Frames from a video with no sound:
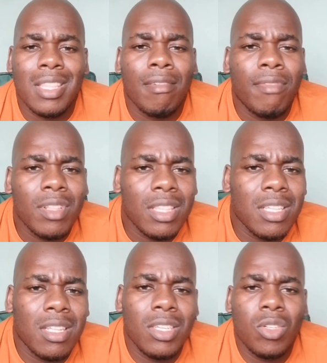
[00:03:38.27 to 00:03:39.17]
the fourth
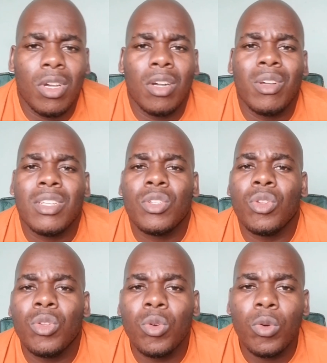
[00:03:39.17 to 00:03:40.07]
thing that you are going to
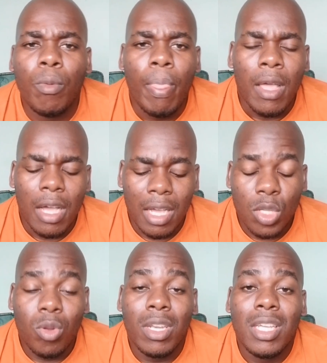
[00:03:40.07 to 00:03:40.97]
do,
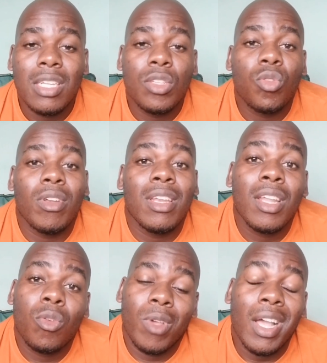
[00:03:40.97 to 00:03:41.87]
you need to
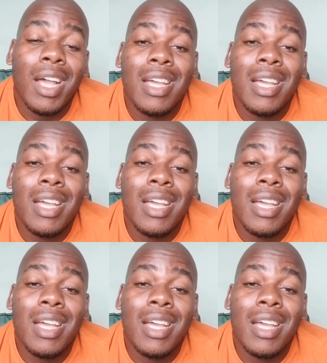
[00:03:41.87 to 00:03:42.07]
network.